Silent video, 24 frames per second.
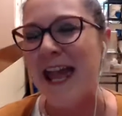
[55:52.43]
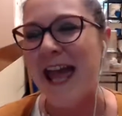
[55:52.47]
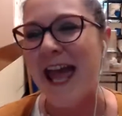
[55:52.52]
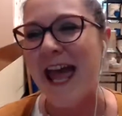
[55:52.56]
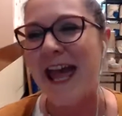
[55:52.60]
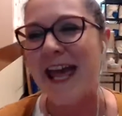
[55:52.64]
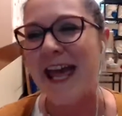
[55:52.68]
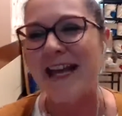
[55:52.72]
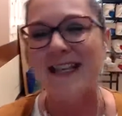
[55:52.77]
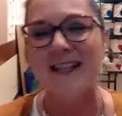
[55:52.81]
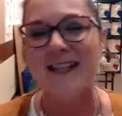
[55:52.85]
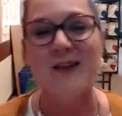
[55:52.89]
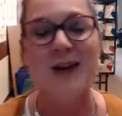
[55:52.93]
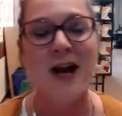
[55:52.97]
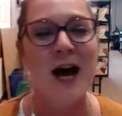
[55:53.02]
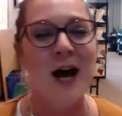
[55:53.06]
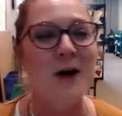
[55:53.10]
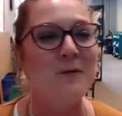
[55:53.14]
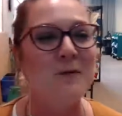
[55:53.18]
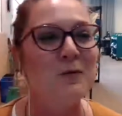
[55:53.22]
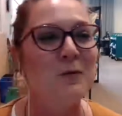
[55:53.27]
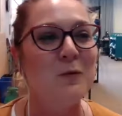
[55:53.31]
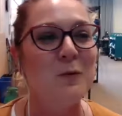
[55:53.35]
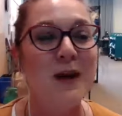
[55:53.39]
And
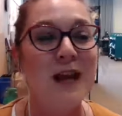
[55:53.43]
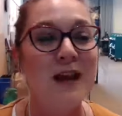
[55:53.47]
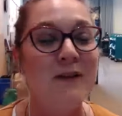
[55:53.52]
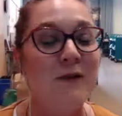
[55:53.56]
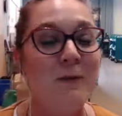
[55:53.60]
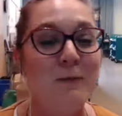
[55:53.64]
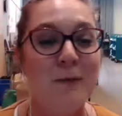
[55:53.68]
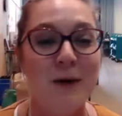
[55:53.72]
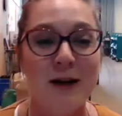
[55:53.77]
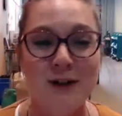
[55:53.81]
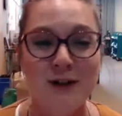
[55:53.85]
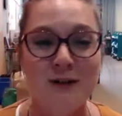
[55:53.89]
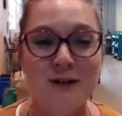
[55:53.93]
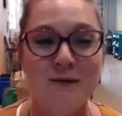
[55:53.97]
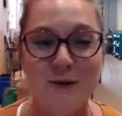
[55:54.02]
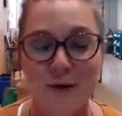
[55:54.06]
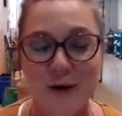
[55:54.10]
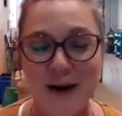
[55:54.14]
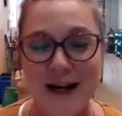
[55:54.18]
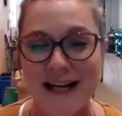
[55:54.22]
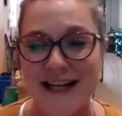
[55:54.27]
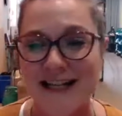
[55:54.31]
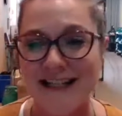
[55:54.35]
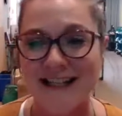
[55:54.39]
um, we have a bunch of
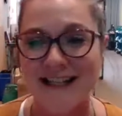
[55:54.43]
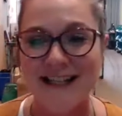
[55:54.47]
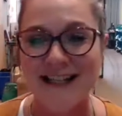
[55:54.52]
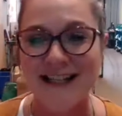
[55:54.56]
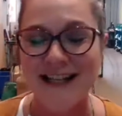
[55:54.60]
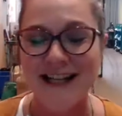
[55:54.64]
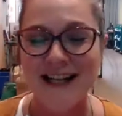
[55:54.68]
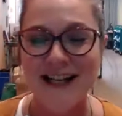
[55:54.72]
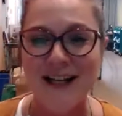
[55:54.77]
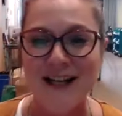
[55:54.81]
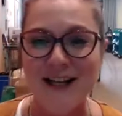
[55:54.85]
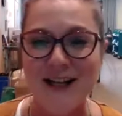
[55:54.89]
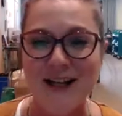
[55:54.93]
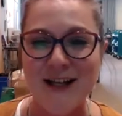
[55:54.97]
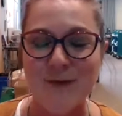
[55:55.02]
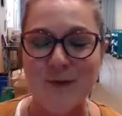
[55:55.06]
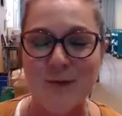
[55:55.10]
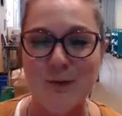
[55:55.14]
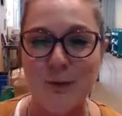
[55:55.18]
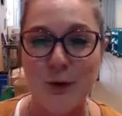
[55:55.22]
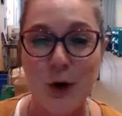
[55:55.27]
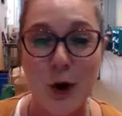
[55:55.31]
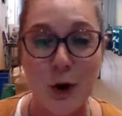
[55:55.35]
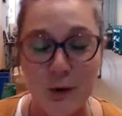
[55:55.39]
great
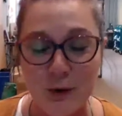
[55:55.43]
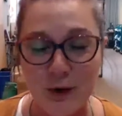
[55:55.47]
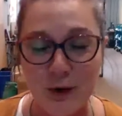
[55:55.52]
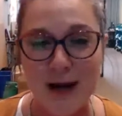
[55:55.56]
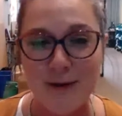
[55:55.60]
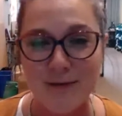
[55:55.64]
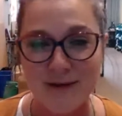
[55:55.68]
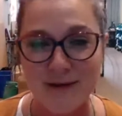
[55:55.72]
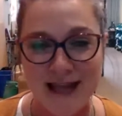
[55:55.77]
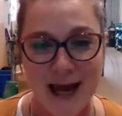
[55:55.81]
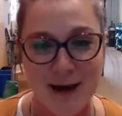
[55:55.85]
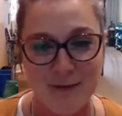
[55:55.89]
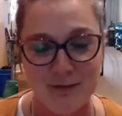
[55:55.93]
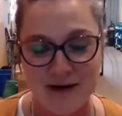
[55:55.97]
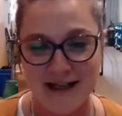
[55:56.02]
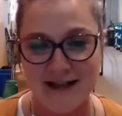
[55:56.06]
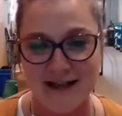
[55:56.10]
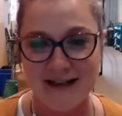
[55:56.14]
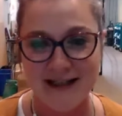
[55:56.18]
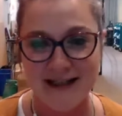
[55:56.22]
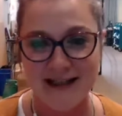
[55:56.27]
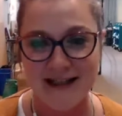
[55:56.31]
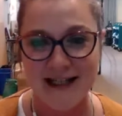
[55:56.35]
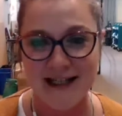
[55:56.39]
programs happening
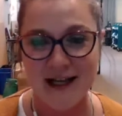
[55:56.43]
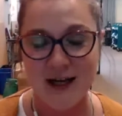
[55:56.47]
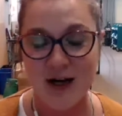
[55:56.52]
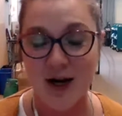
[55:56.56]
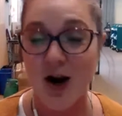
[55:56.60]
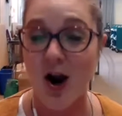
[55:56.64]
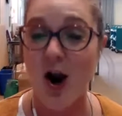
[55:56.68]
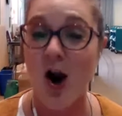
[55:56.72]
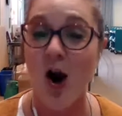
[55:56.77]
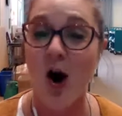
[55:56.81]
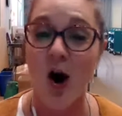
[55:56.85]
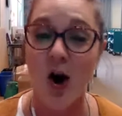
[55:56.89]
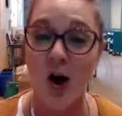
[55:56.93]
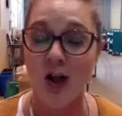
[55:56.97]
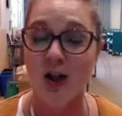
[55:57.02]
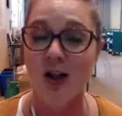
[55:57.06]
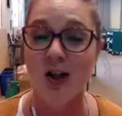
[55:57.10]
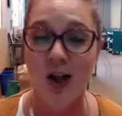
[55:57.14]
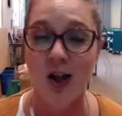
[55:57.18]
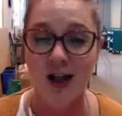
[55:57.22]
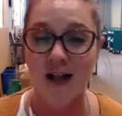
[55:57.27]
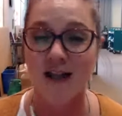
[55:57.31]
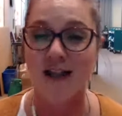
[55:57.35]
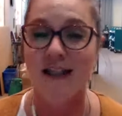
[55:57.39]
this year, all
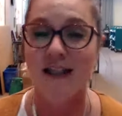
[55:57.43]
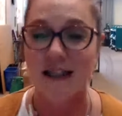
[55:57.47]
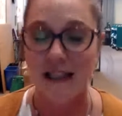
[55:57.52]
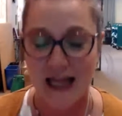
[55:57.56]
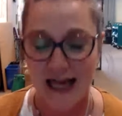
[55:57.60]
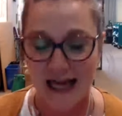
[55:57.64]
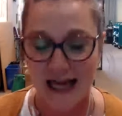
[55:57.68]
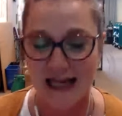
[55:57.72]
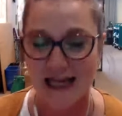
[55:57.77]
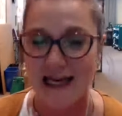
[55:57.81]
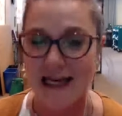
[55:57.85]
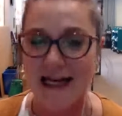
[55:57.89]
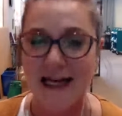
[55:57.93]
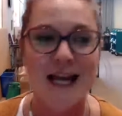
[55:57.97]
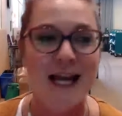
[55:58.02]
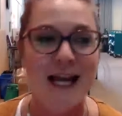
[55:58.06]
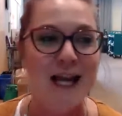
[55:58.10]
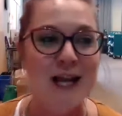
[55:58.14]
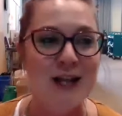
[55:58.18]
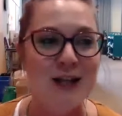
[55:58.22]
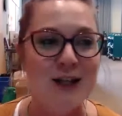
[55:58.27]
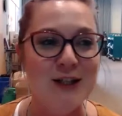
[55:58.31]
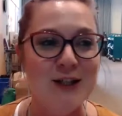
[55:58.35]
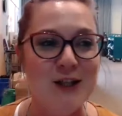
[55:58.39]
online.
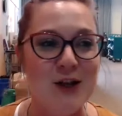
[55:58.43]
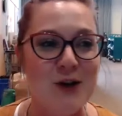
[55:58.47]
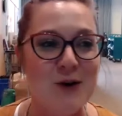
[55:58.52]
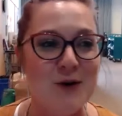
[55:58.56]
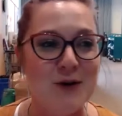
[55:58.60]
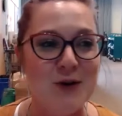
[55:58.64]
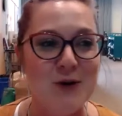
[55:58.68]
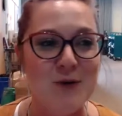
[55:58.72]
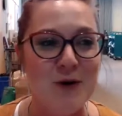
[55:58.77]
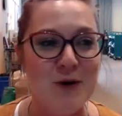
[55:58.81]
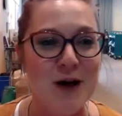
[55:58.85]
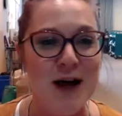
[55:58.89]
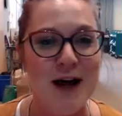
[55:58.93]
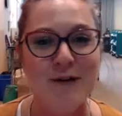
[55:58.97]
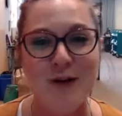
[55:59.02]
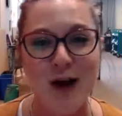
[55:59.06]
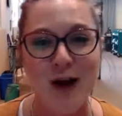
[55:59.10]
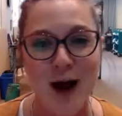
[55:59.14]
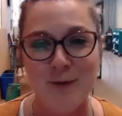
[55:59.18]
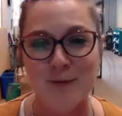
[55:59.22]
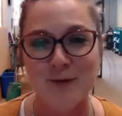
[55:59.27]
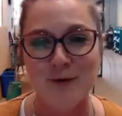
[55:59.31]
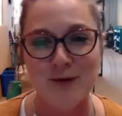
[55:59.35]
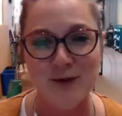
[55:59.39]
So you will have
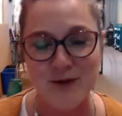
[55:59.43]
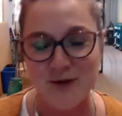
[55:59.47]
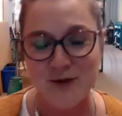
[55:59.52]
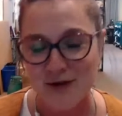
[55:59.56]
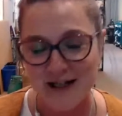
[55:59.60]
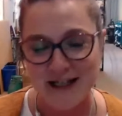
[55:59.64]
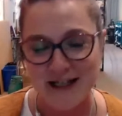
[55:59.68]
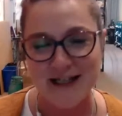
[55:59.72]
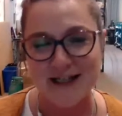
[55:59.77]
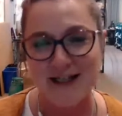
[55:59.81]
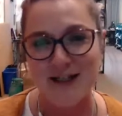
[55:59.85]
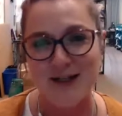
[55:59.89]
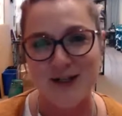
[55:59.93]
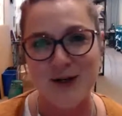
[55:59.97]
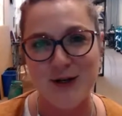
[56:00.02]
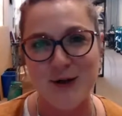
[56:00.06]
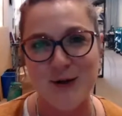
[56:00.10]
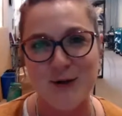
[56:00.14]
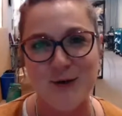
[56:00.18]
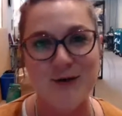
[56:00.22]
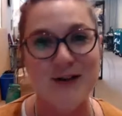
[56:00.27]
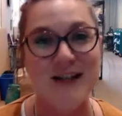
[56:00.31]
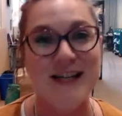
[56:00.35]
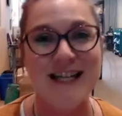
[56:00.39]
opportunities
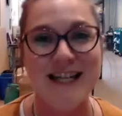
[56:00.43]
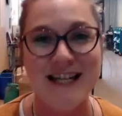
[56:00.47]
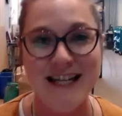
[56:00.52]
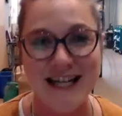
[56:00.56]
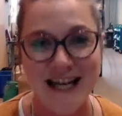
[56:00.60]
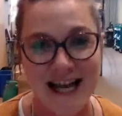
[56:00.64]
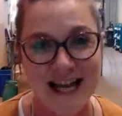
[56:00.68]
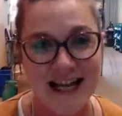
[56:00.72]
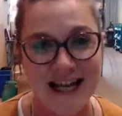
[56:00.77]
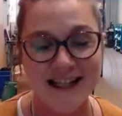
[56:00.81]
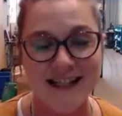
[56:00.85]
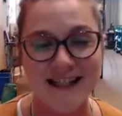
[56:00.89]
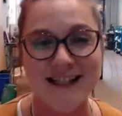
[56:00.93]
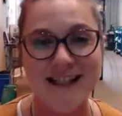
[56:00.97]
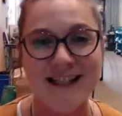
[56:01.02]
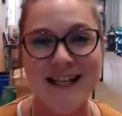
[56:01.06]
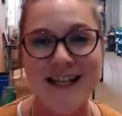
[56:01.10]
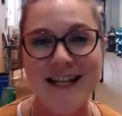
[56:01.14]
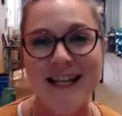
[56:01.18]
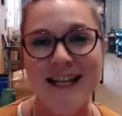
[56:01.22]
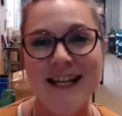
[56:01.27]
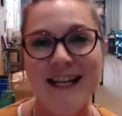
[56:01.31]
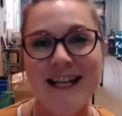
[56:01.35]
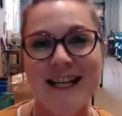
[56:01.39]
to connect
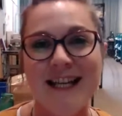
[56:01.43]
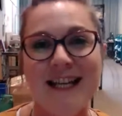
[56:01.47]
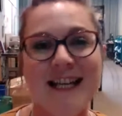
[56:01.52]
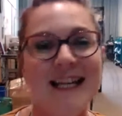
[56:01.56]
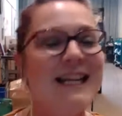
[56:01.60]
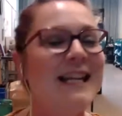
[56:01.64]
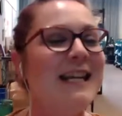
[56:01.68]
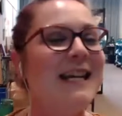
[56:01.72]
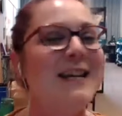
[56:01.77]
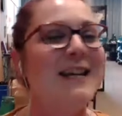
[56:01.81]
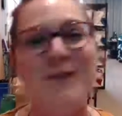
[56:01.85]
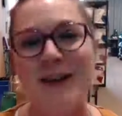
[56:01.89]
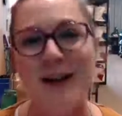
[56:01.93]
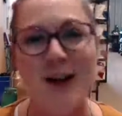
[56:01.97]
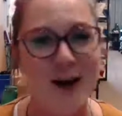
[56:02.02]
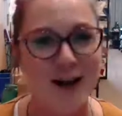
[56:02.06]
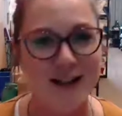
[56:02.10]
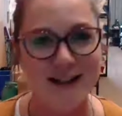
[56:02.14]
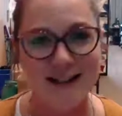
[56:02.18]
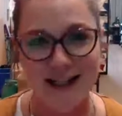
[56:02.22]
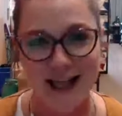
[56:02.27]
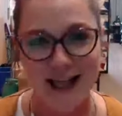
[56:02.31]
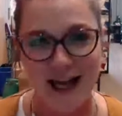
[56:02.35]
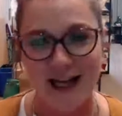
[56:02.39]
even
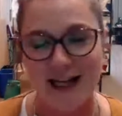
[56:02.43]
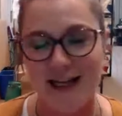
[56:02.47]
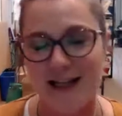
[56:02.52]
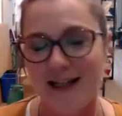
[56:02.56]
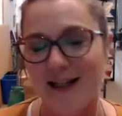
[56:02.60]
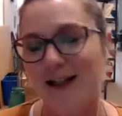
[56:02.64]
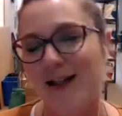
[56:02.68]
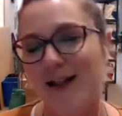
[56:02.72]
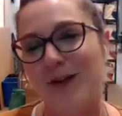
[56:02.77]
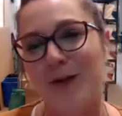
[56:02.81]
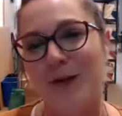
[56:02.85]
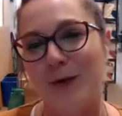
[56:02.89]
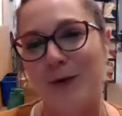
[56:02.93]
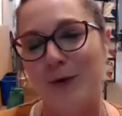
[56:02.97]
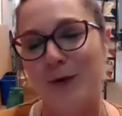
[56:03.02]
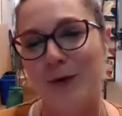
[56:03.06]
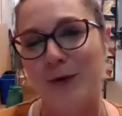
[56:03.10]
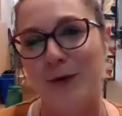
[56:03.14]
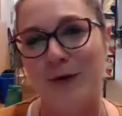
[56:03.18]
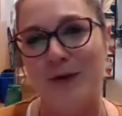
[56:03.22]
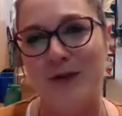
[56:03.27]
online through